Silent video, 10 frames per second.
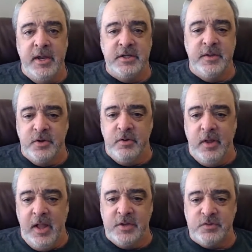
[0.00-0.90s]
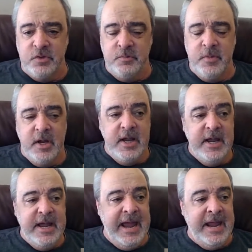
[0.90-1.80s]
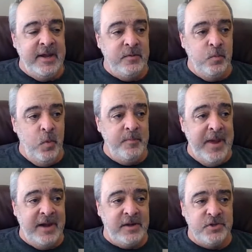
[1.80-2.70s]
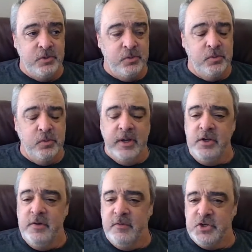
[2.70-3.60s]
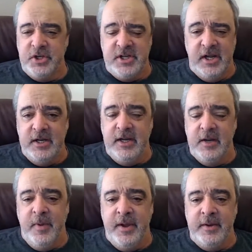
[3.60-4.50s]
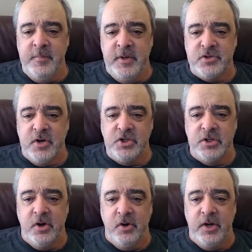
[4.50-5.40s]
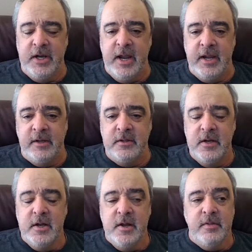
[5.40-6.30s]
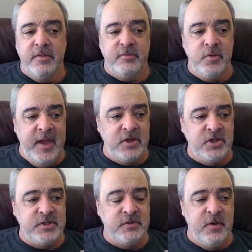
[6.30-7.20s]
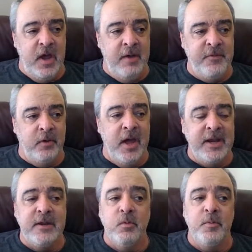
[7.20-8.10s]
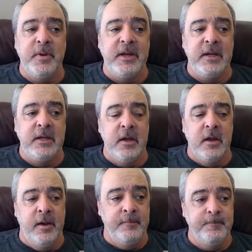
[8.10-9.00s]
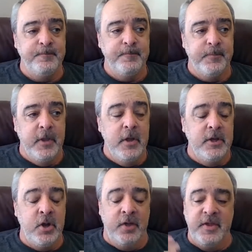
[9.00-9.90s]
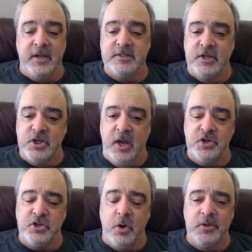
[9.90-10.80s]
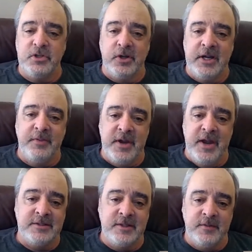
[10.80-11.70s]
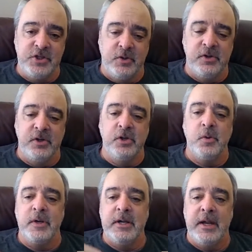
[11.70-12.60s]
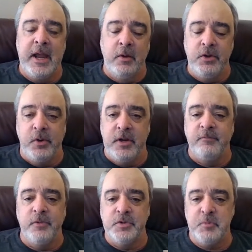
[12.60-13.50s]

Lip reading: third grade classroom, and went back to school at University of Kentucky to get my administration degree. And through that, I felt like it would be, I think as educators, you're always looking at the next thing that you can do and how you can influence more